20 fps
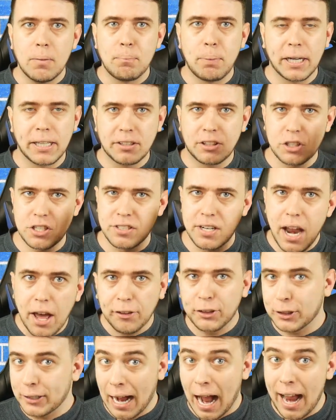But it, there's
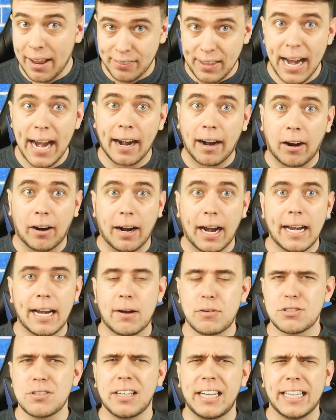another guy there, and
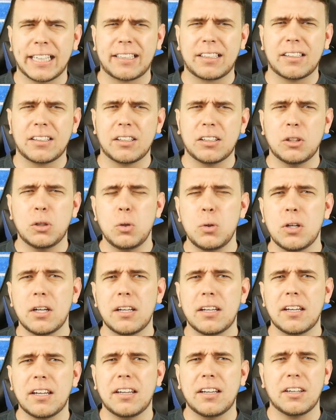I was like, who
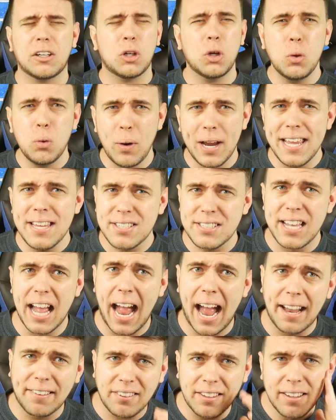who is
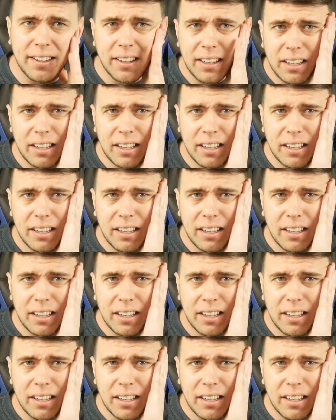that?